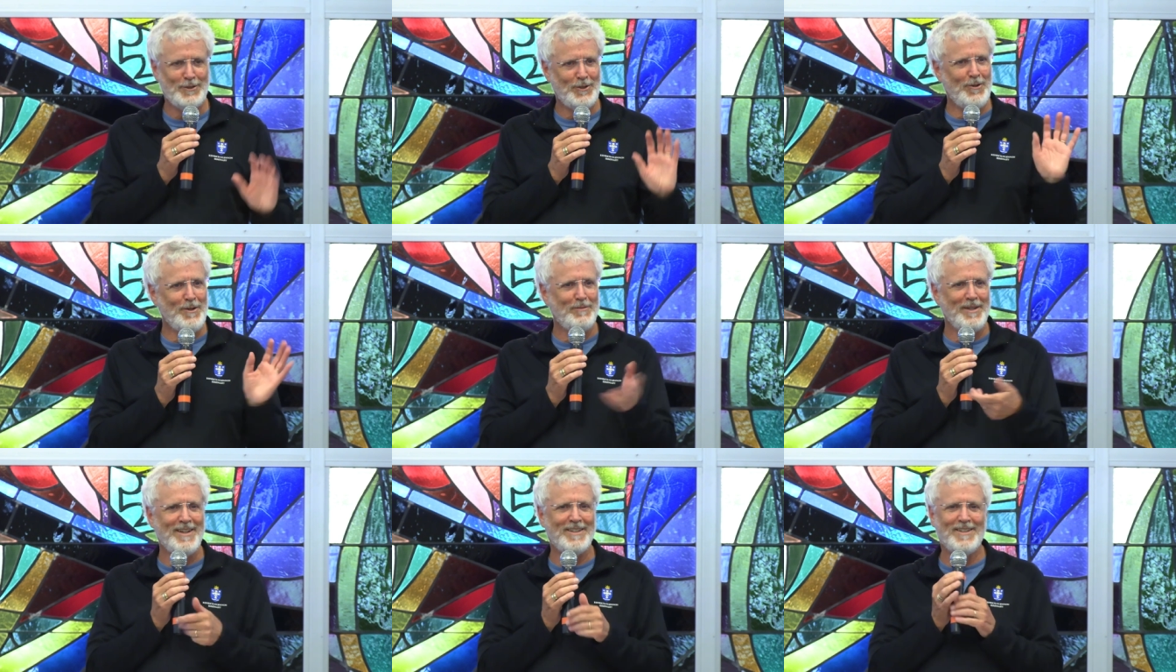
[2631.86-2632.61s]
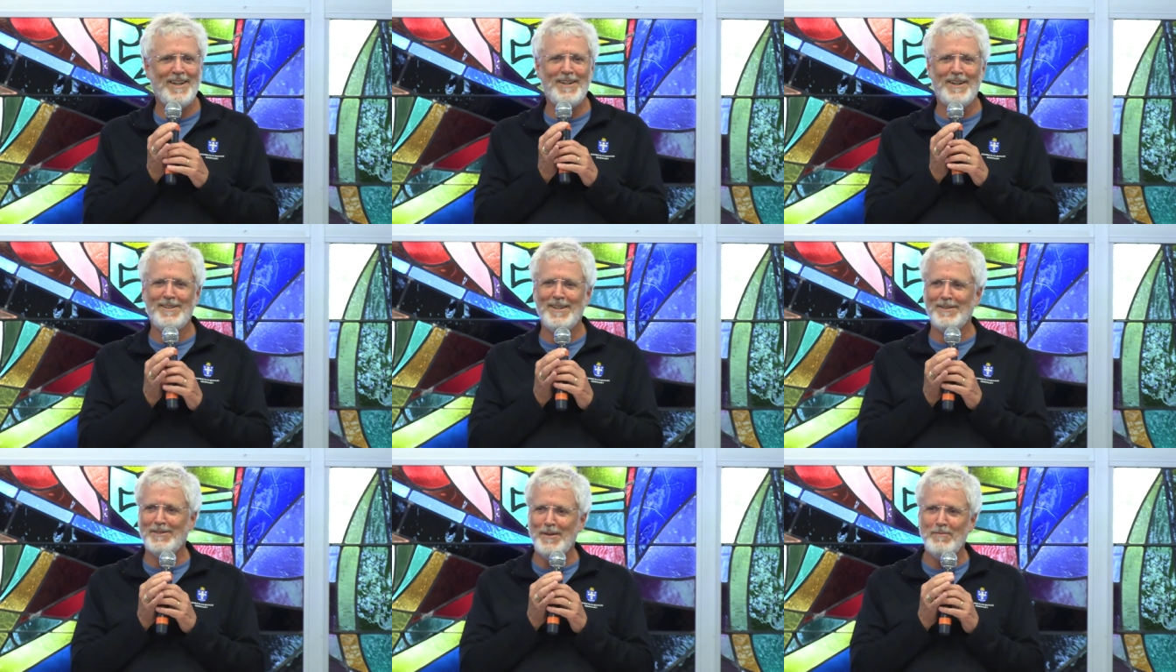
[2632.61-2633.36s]
showed up the next day and I
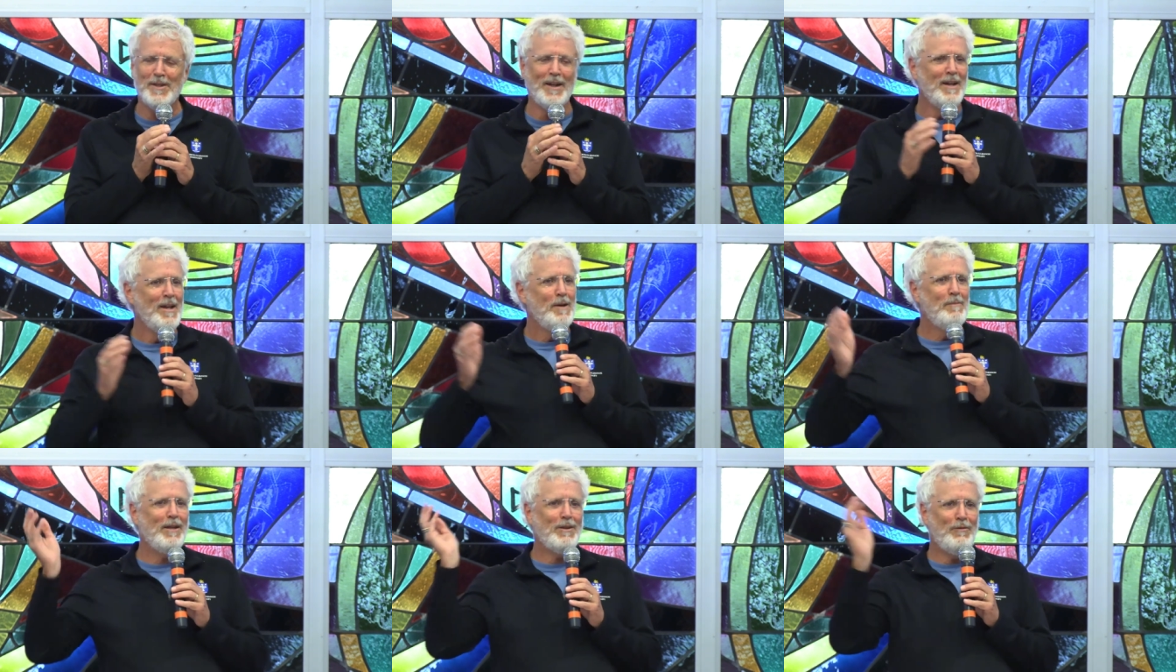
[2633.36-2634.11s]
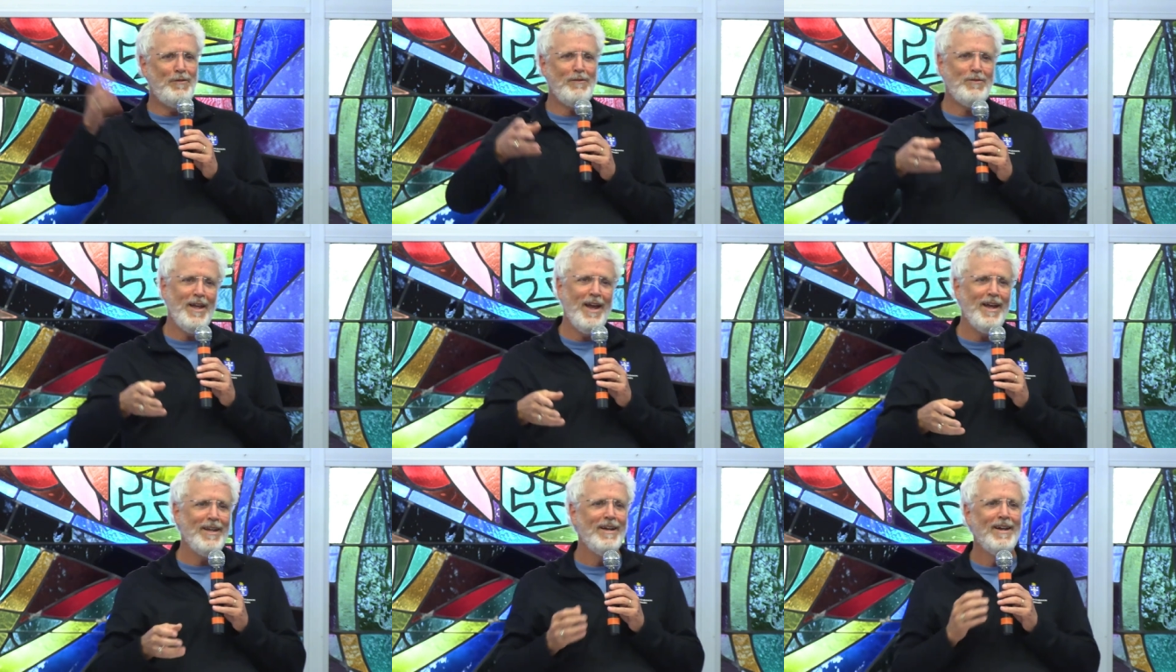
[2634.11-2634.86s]
did the same thing. About the fifth
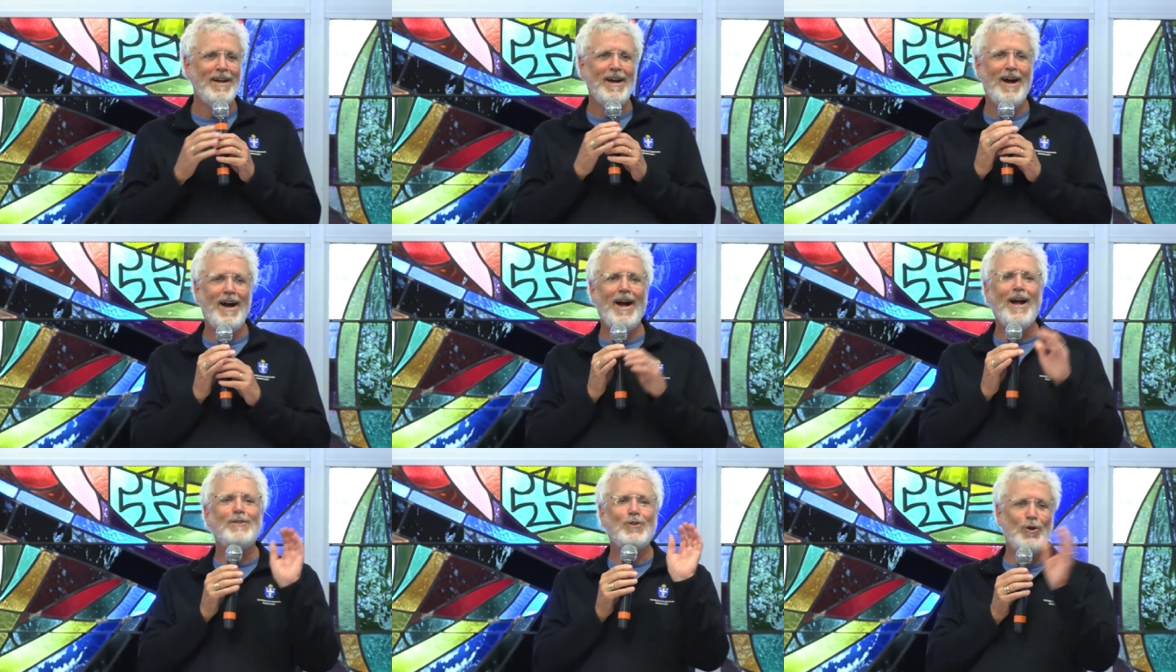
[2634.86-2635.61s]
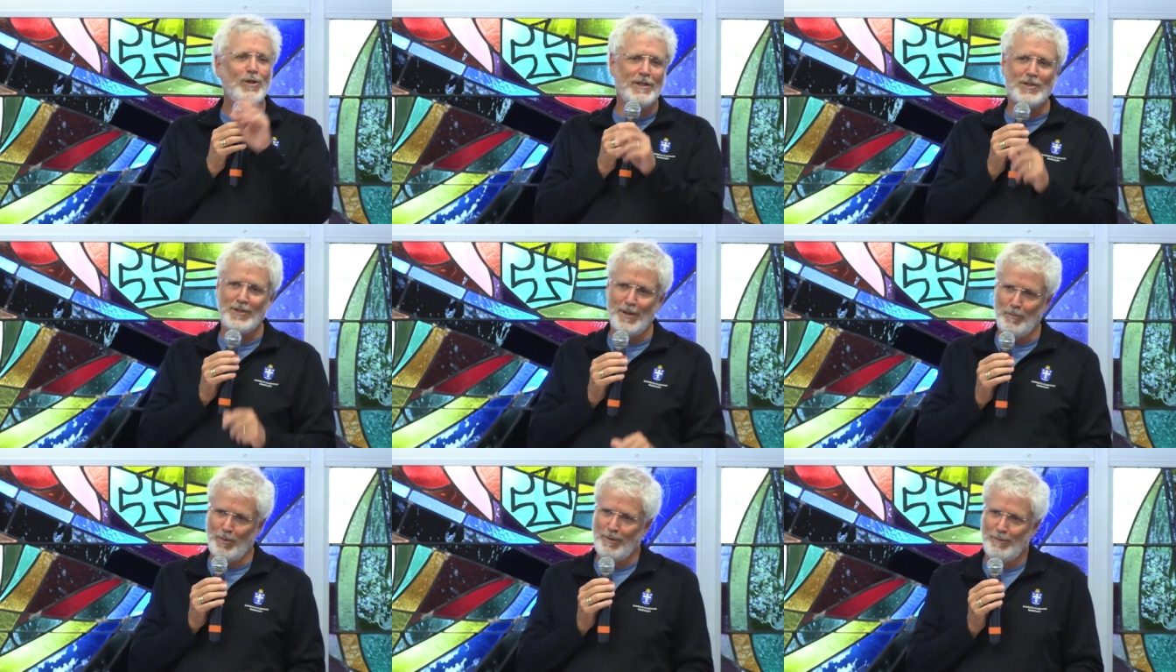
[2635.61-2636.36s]
day, I took a
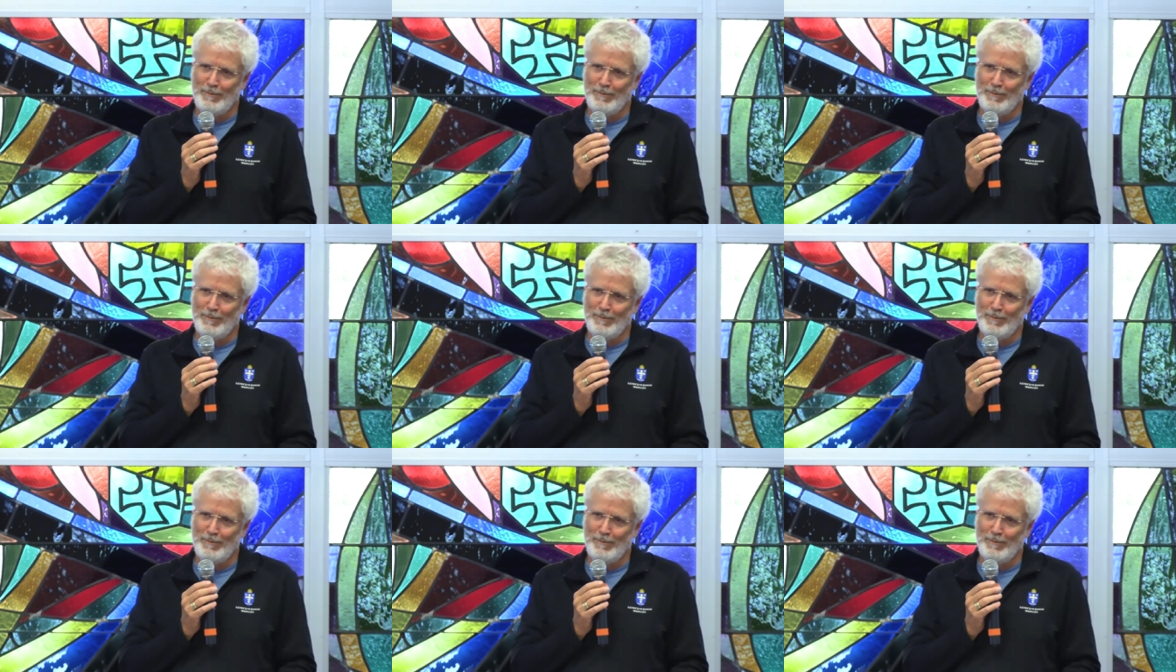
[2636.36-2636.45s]
sip.